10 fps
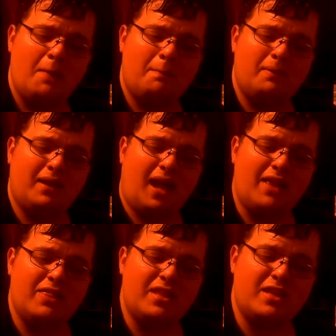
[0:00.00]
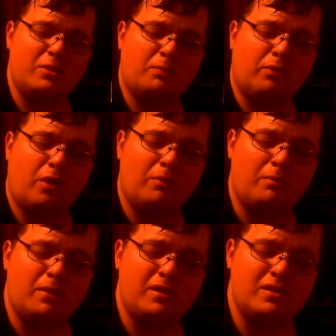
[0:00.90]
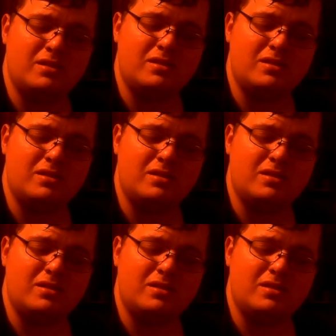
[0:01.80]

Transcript: But I think the problem is